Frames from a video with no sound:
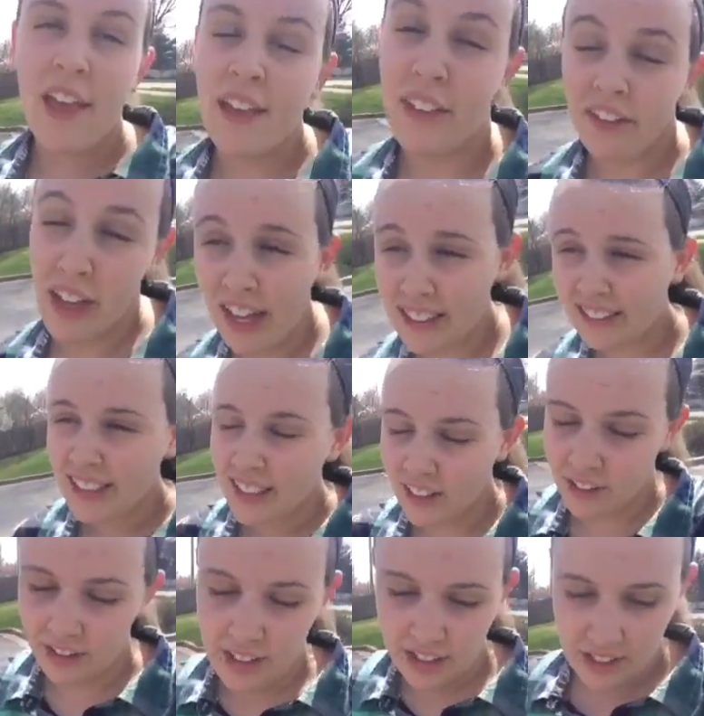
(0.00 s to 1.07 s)
And the last
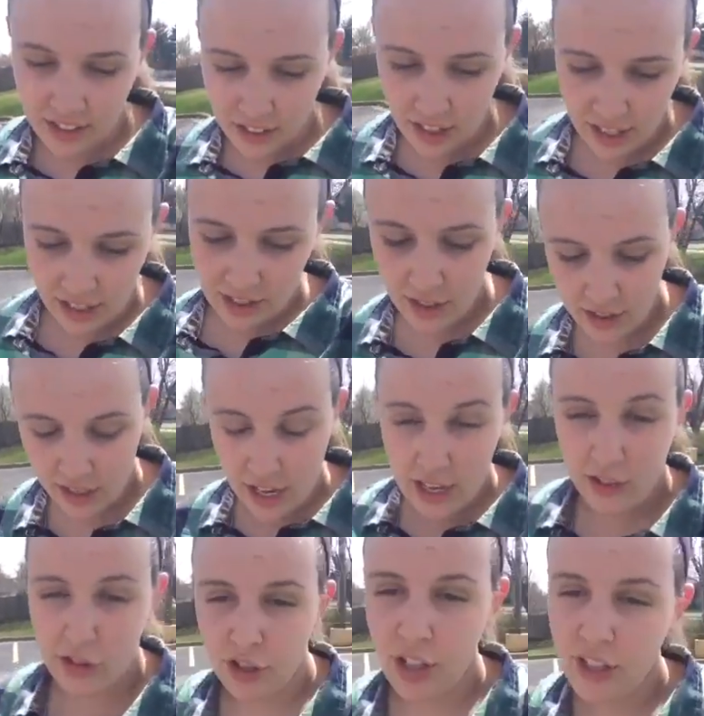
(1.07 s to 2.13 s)
thing on this list,
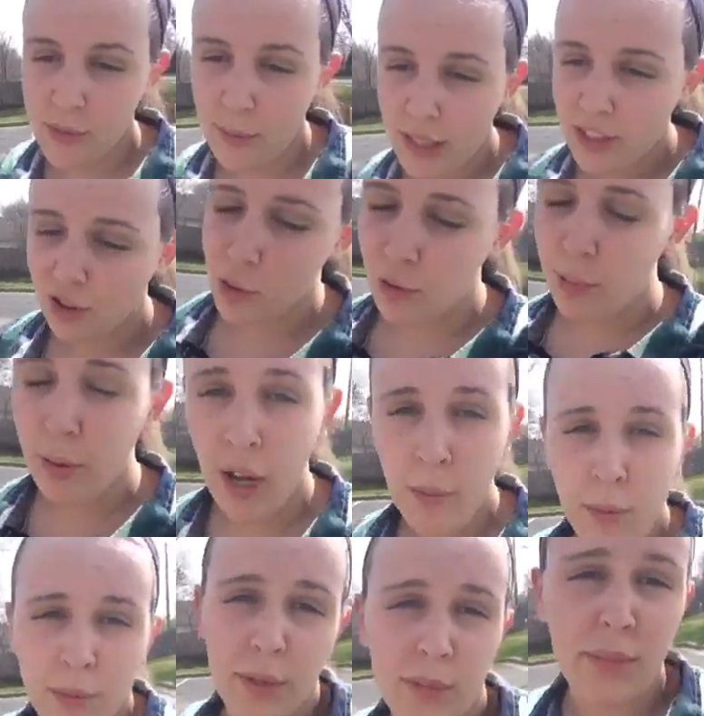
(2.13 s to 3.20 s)
and trust me, there will
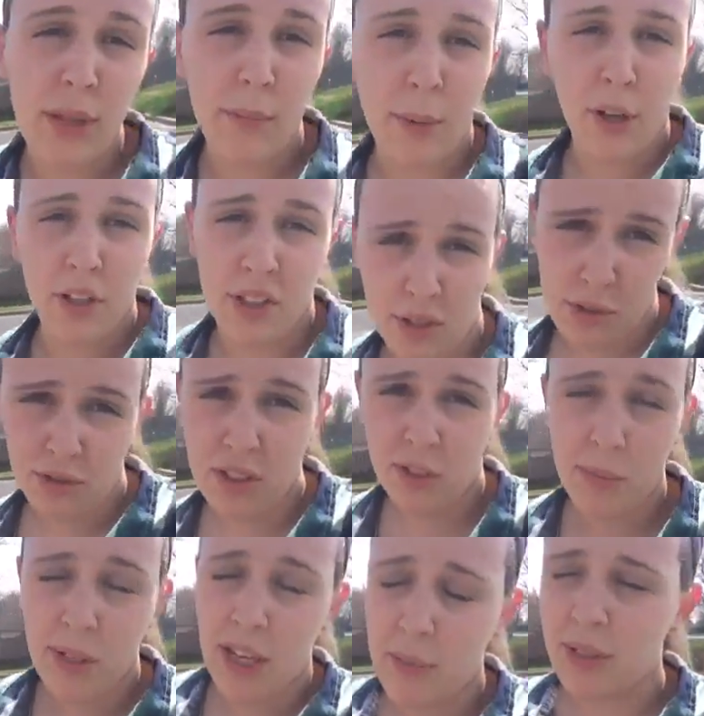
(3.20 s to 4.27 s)
probably be a part two
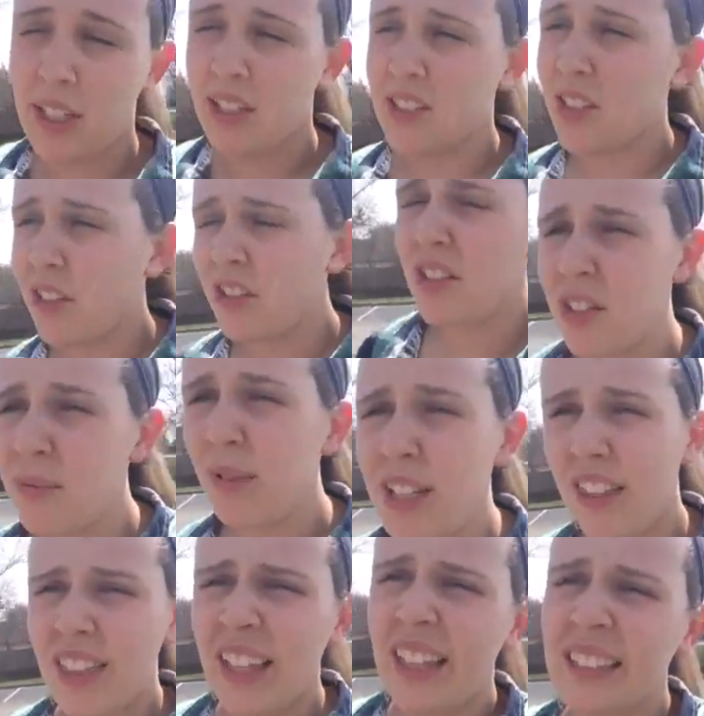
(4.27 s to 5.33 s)
someday because there are so
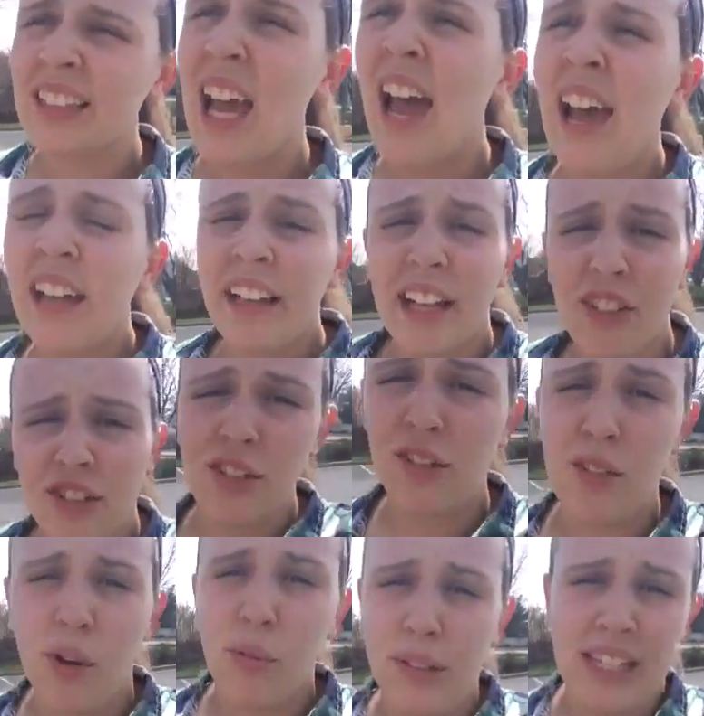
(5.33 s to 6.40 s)
many things guys
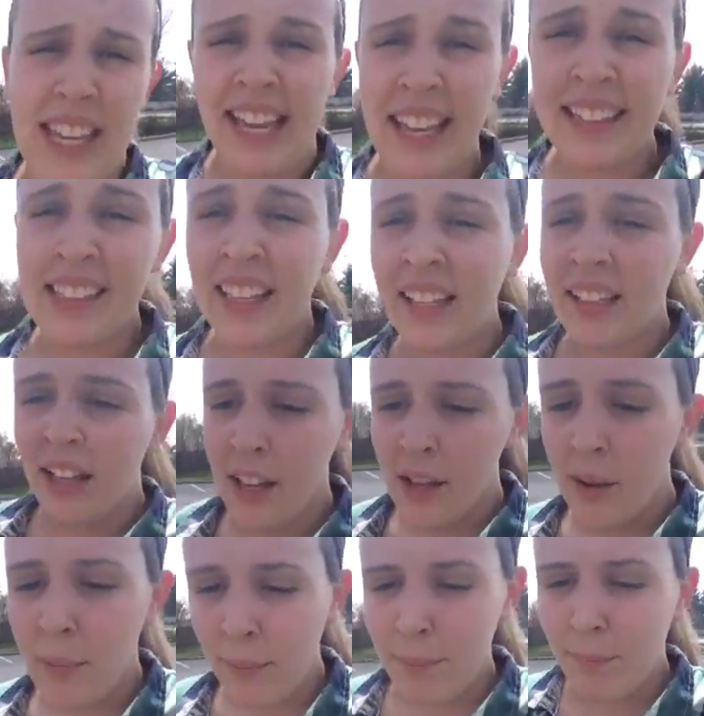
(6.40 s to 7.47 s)
just don't get.
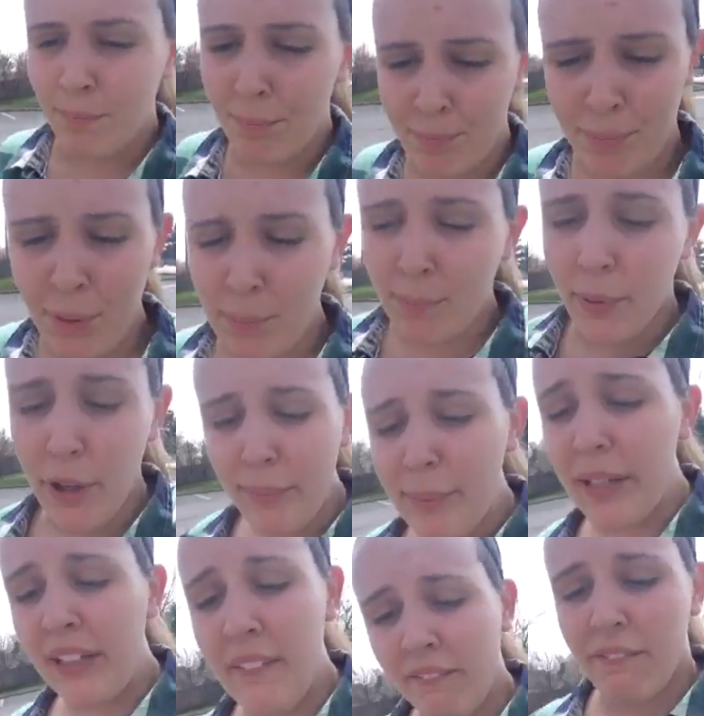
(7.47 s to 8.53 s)
But
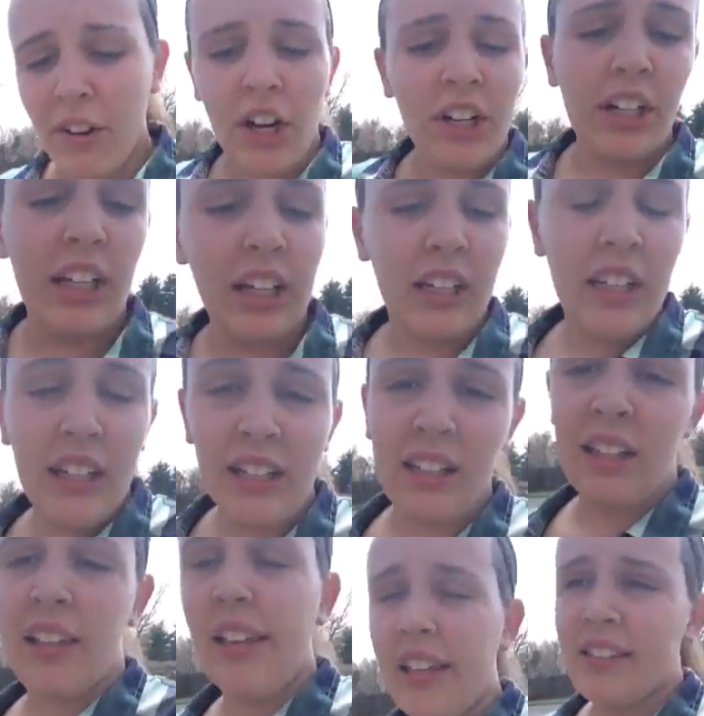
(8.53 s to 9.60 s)
burping and farting,
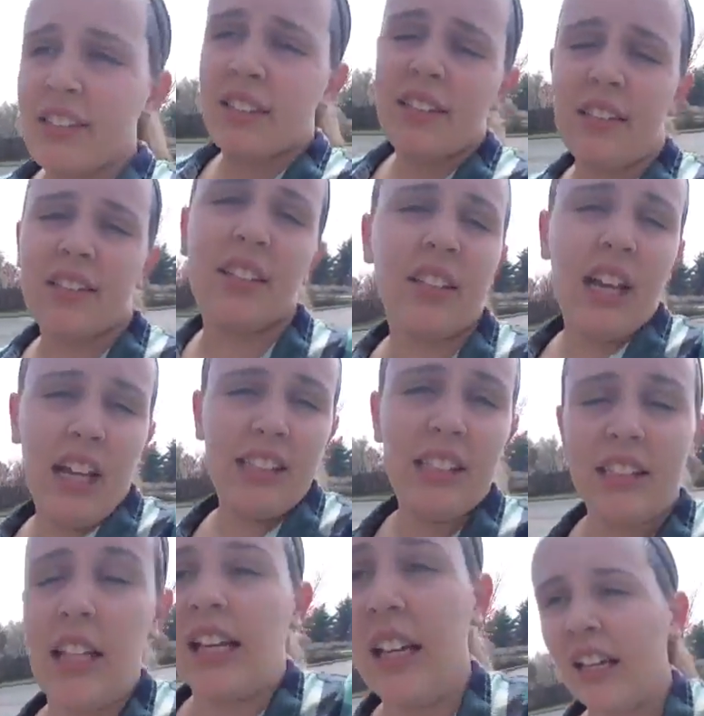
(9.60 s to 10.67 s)
it's
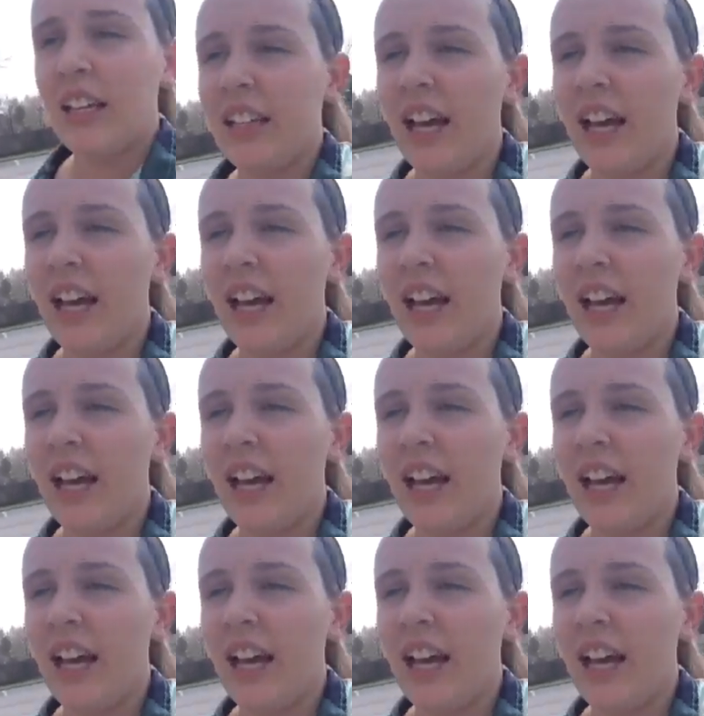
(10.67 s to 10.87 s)
disgusting.